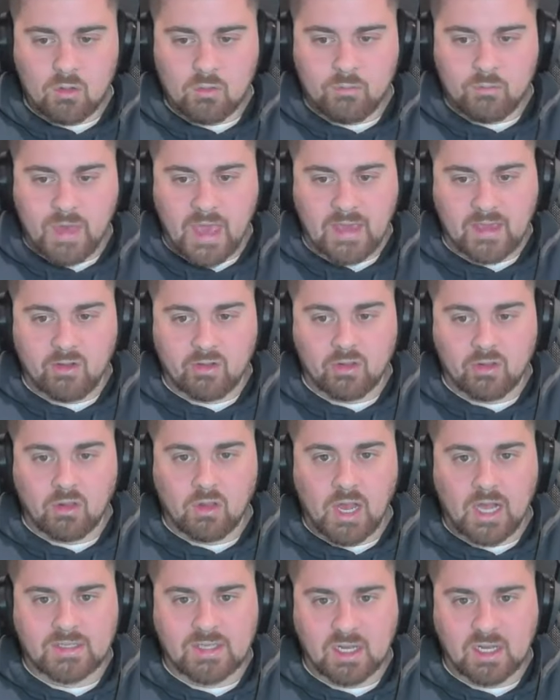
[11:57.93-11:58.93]
Back here on the
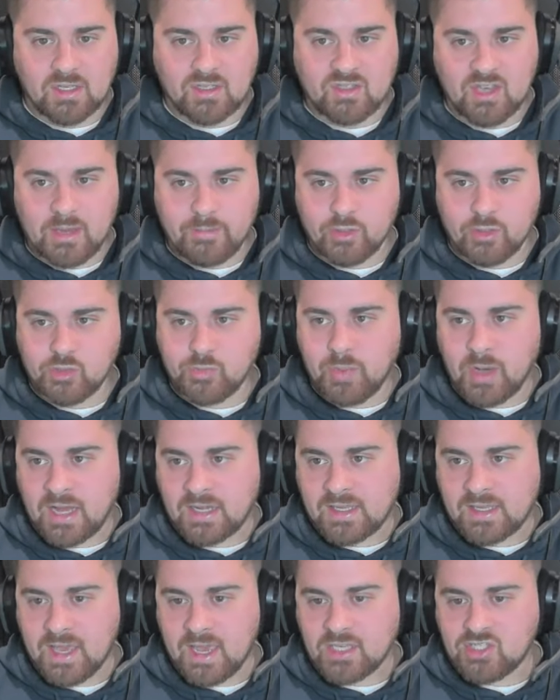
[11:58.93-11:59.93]
Locked On Sabres
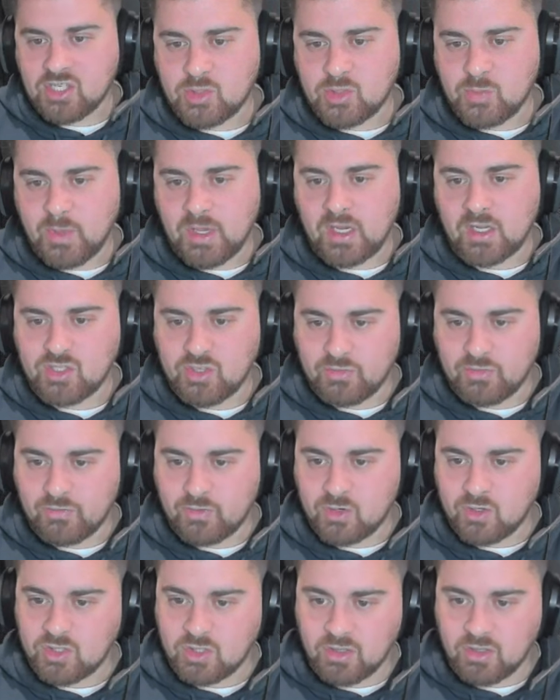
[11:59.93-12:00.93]
podcast, for making us your
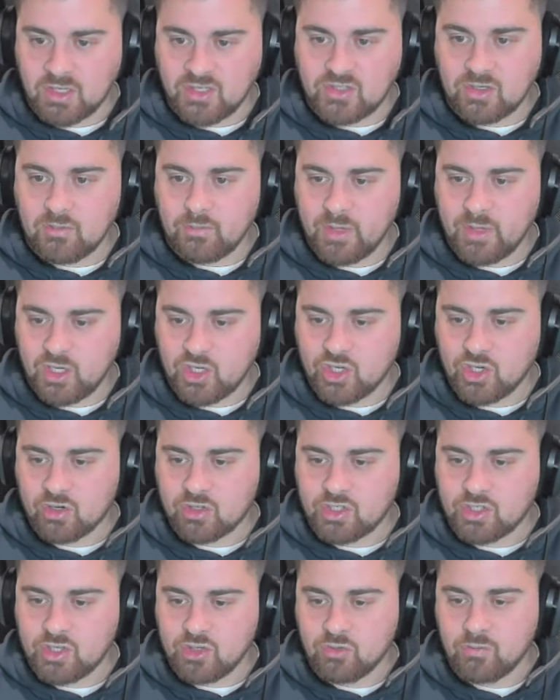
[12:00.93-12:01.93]
first listen. Be sure
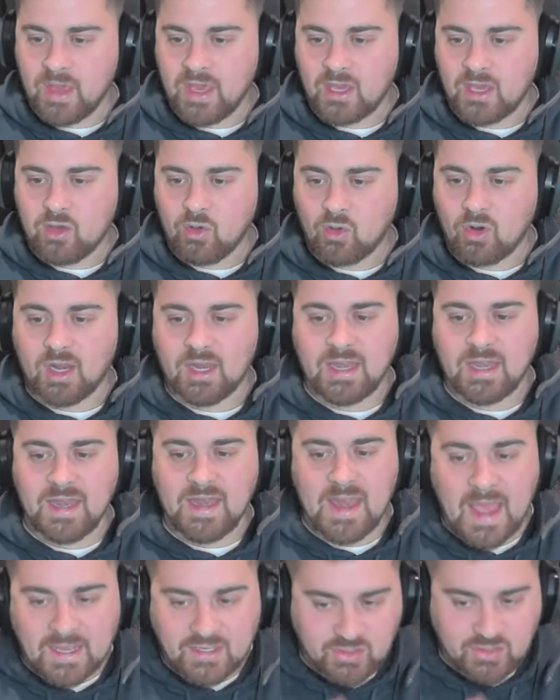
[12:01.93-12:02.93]
to make your
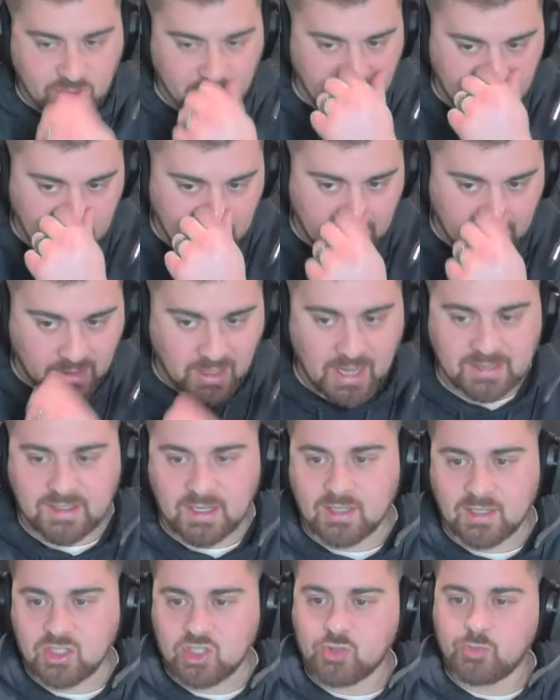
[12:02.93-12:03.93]
next listen Locked
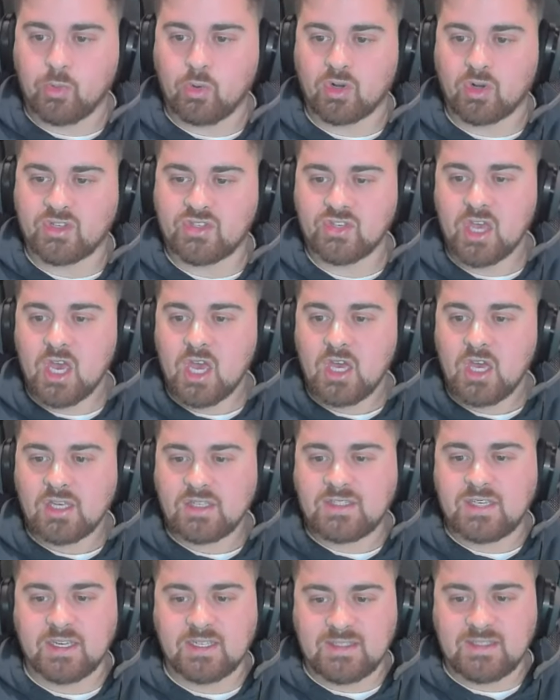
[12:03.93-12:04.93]
On Sports
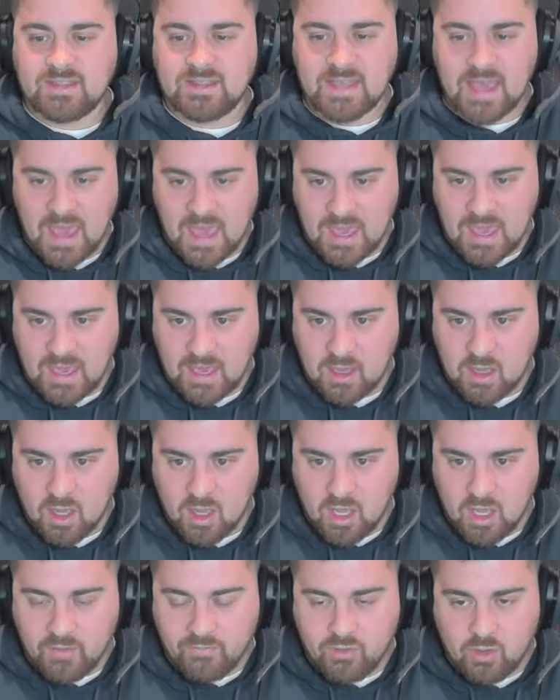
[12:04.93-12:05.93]
today.
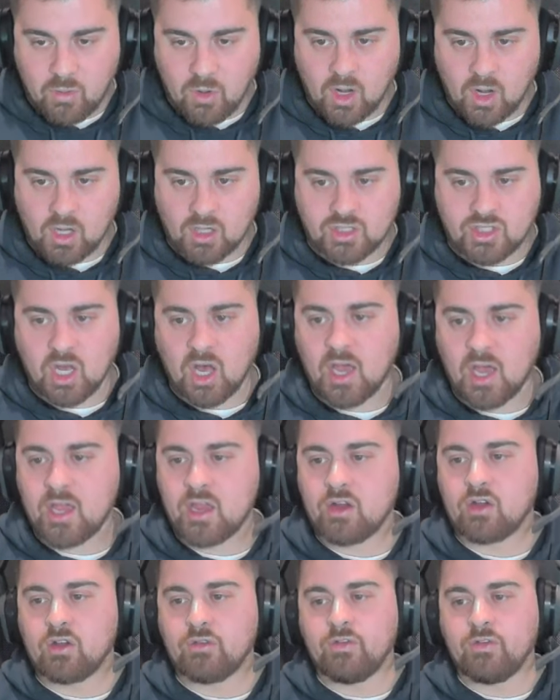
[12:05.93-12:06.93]
If you are
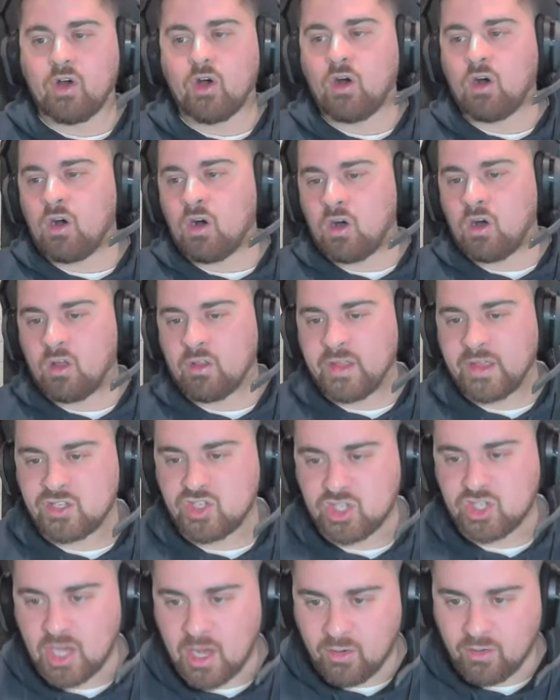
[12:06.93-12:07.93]
tired of all that
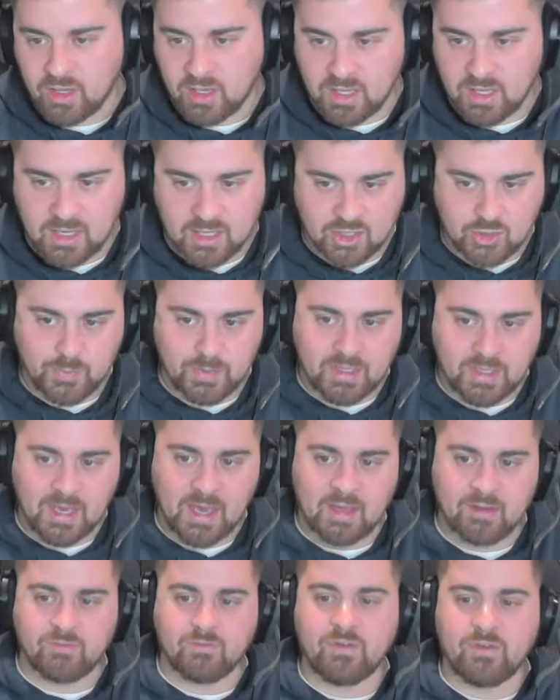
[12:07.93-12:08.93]
shouting,
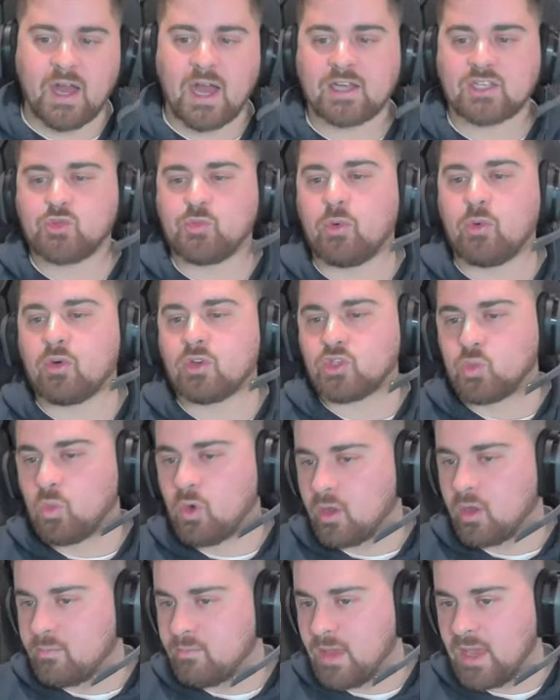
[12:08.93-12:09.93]
ESPN, Fox Sports
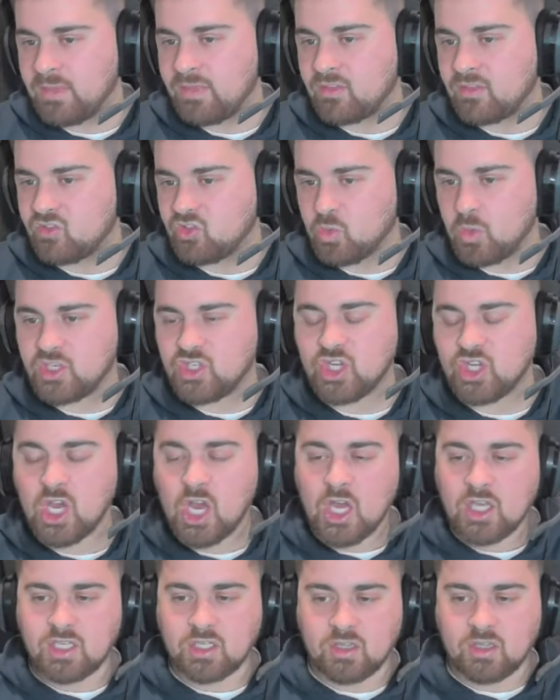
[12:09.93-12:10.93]
1, make the switch
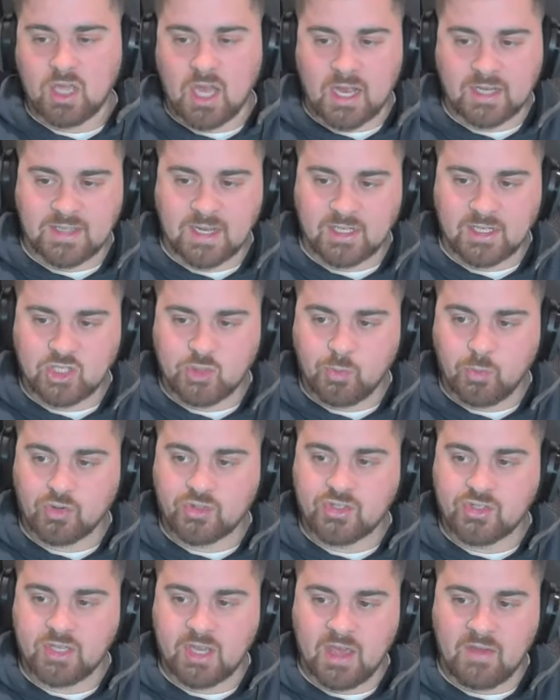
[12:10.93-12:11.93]
to Locked On
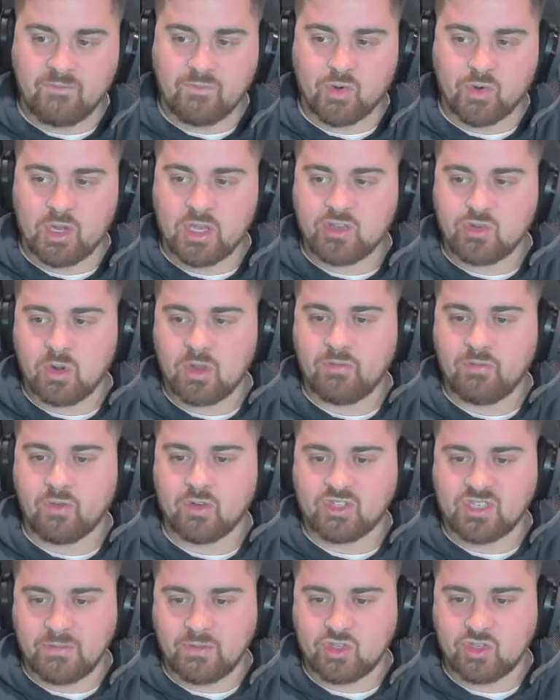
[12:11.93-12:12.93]
Sports today. Free 24
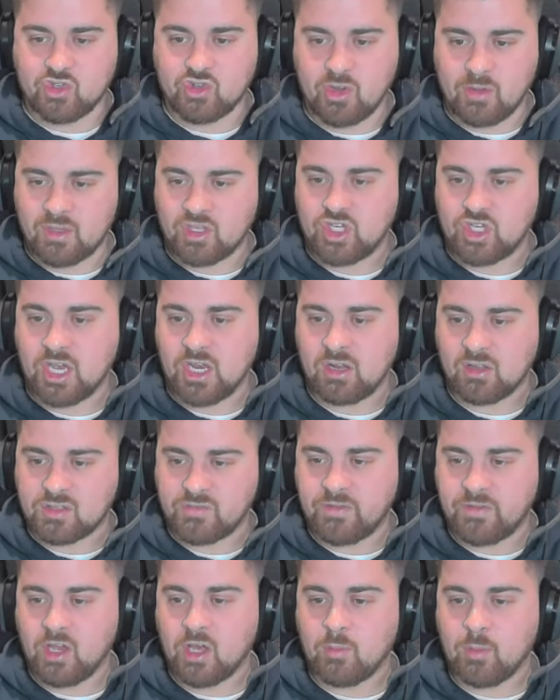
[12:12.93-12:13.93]
7 streaming channel. It's
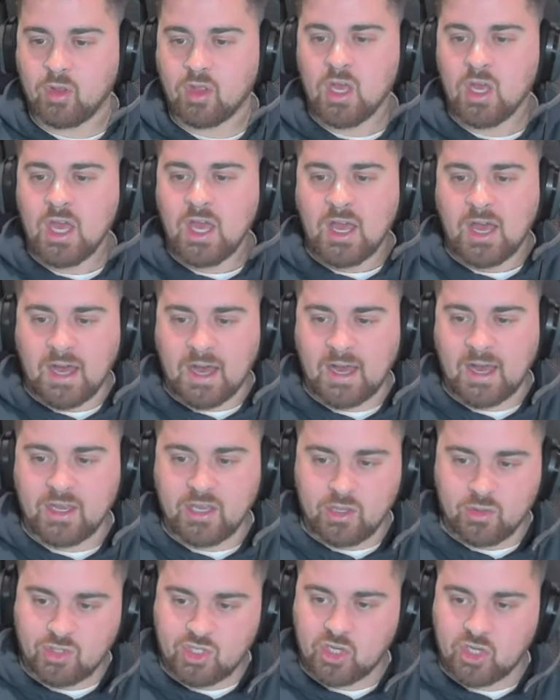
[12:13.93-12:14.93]
available on
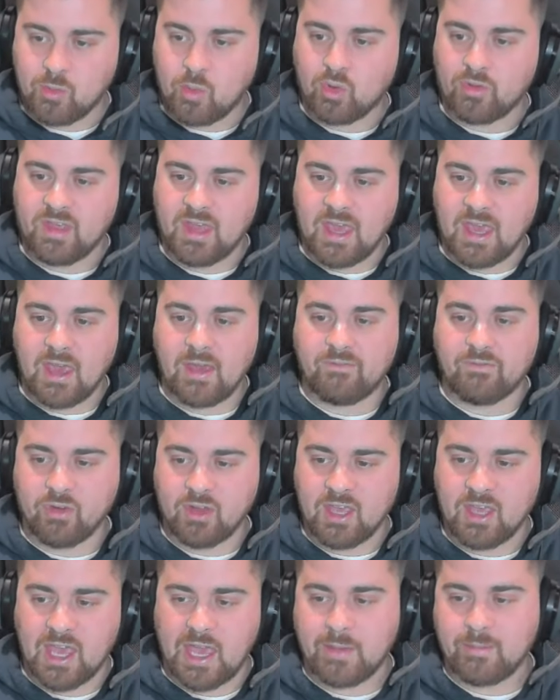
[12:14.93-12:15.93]
YouTube or the
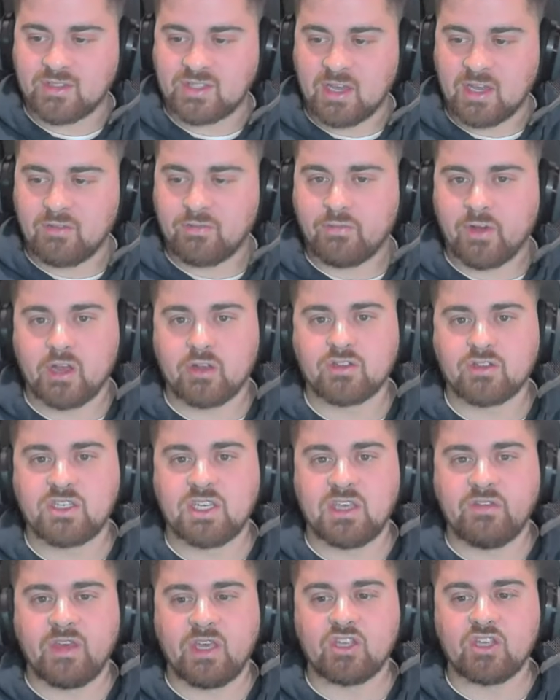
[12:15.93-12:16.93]
free Amazon Fire
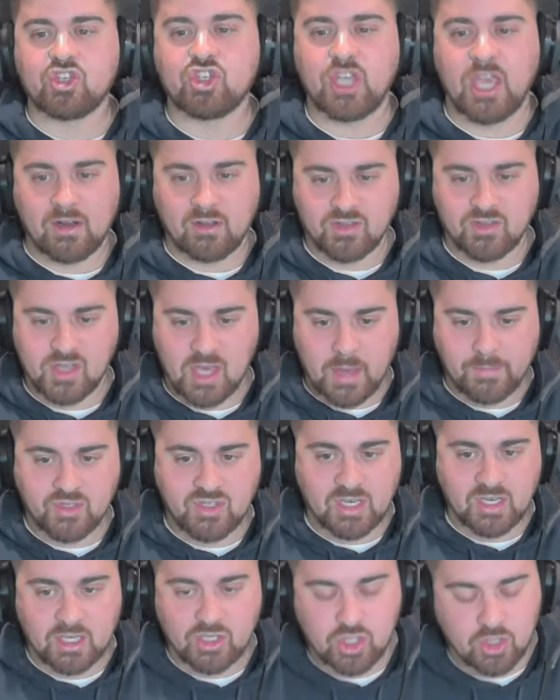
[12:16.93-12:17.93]
TV channels app.
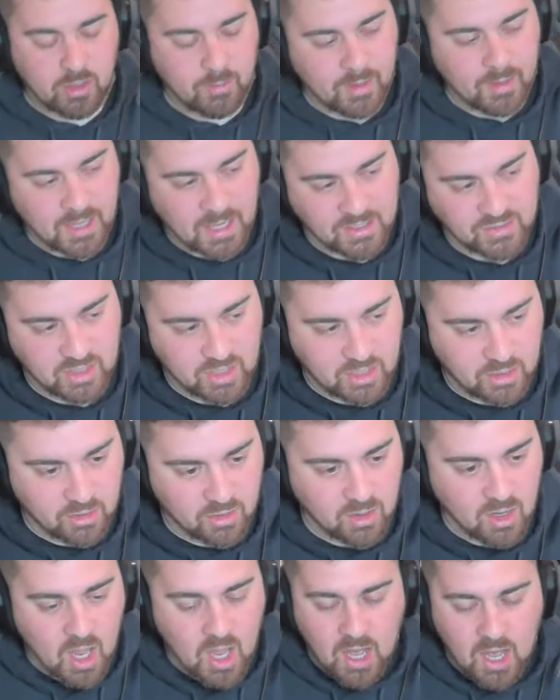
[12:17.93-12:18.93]
Sneaky Joe DiBiase
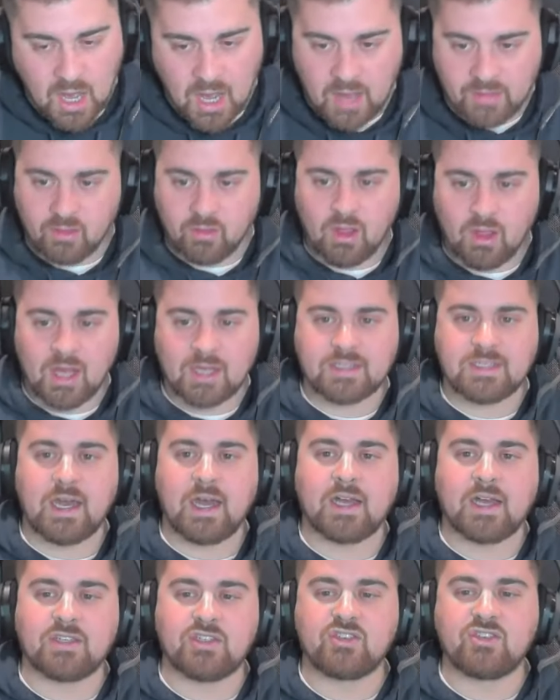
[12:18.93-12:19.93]
here on the Locked
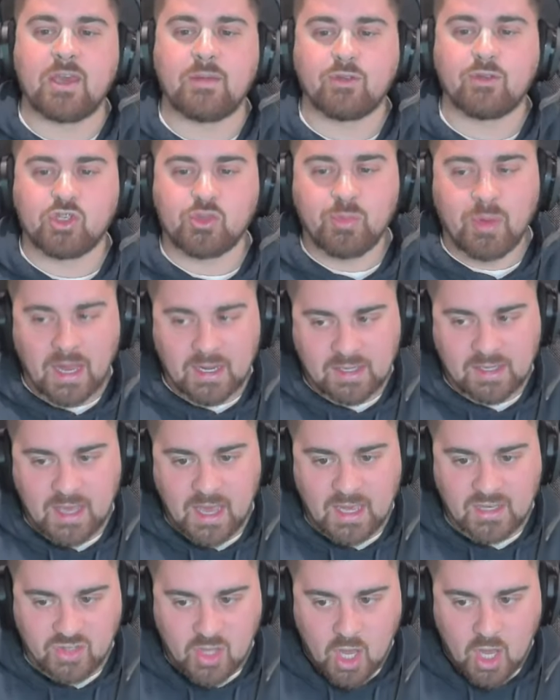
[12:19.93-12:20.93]
On Sabres
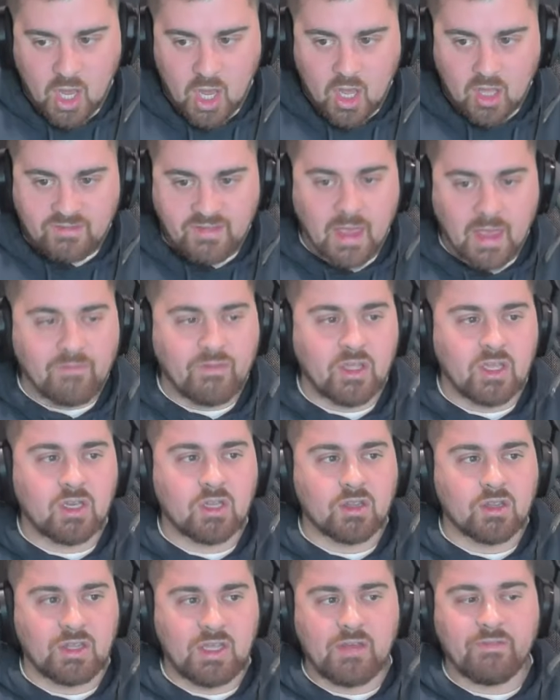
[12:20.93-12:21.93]
podcast. Devon
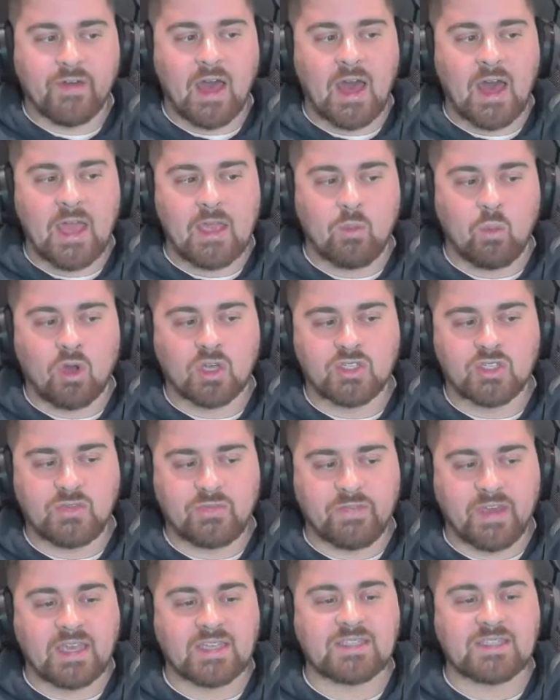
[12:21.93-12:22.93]
Levi was
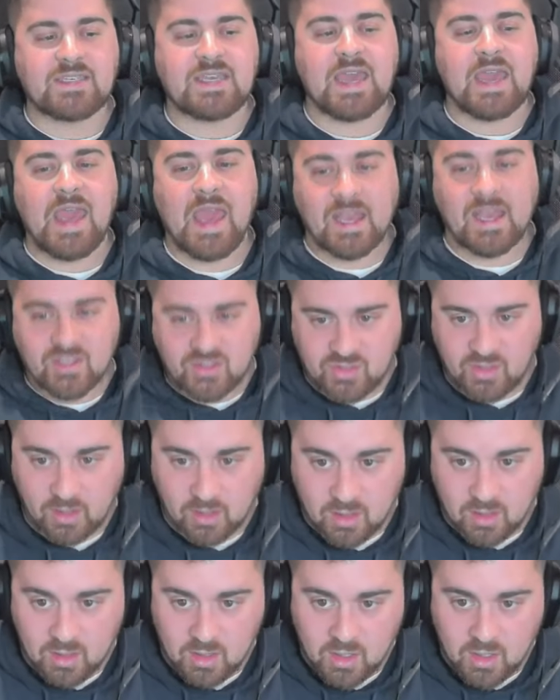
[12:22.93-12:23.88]
fantastic